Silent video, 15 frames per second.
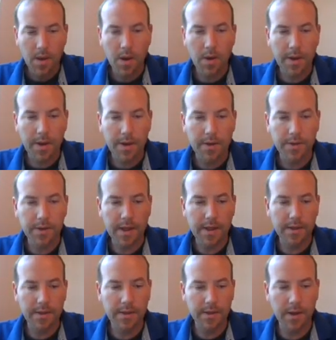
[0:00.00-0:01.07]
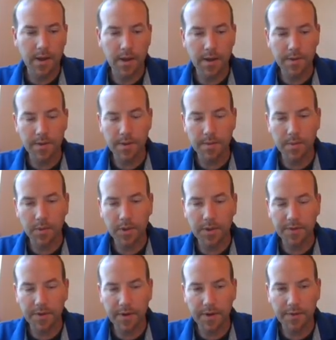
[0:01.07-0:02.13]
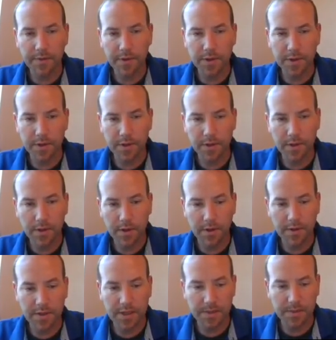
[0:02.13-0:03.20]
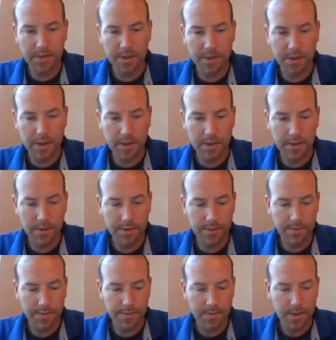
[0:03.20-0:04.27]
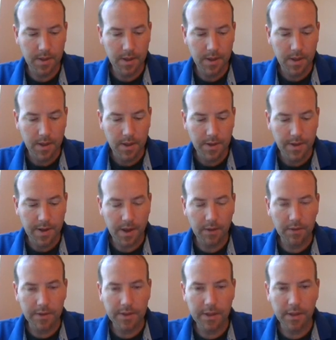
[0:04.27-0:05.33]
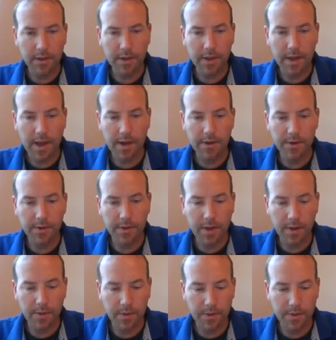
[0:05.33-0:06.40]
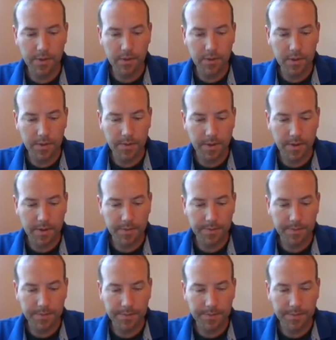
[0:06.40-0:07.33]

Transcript: Okay, so that's the multivariate version of Stevens' ascent. Now let's take a look at how to do that with Newton's method.